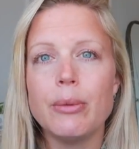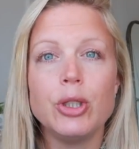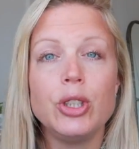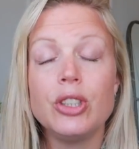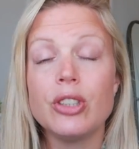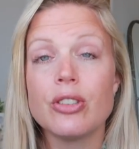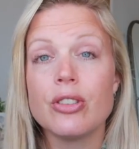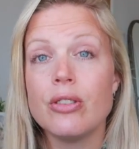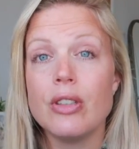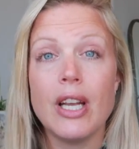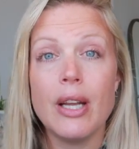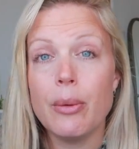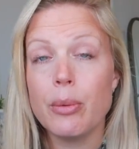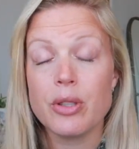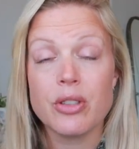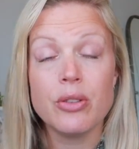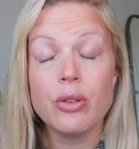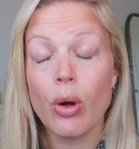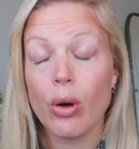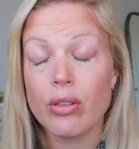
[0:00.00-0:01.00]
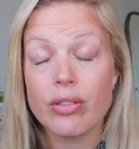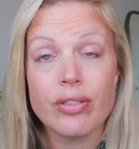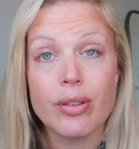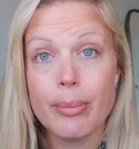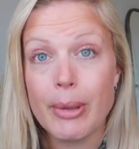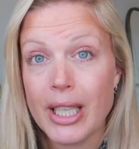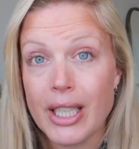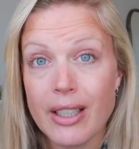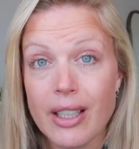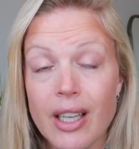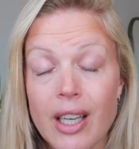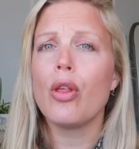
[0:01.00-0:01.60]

was not for me.